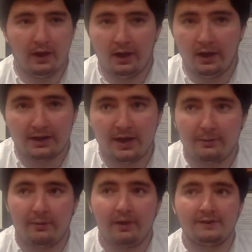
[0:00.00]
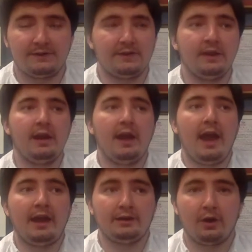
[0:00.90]
economic policy
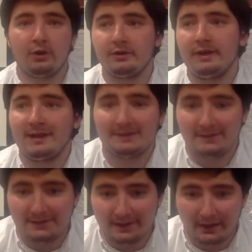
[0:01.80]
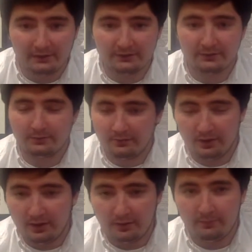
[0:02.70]
and it garnered 18,000
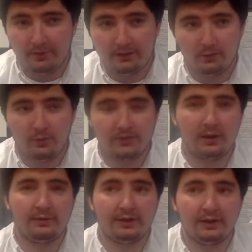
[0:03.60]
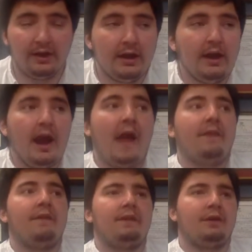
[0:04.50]
men and women coming in, and then
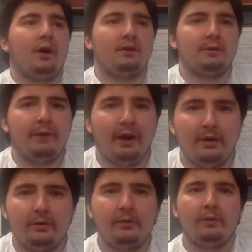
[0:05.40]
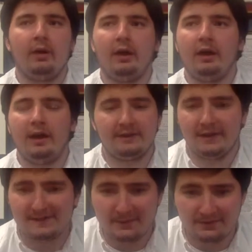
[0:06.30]
they talked about
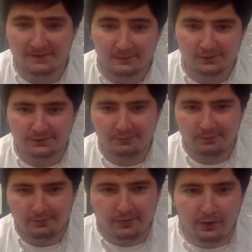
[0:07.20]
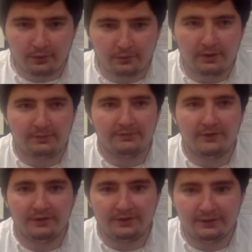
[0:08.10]
anti-Semitism, which garnered maybe
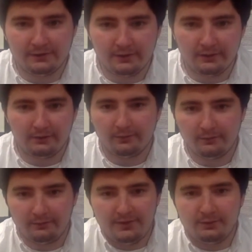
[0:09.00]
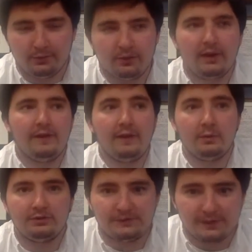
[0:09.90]
15 people, they
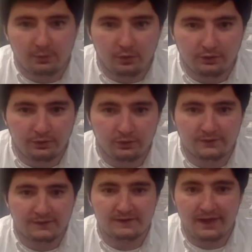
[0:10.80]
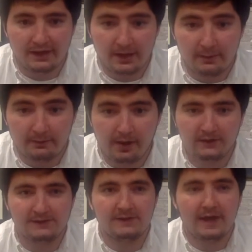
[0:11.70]
would stick more towards this economic
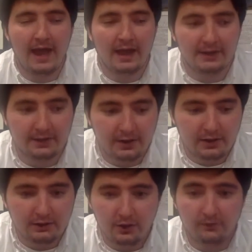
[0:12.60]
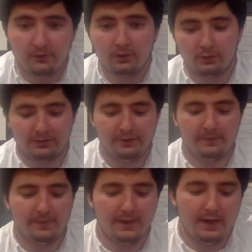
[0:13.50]
policy and go forward with it.
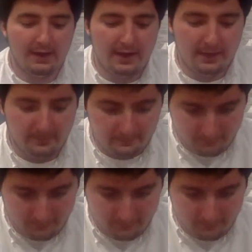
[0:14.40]
Now,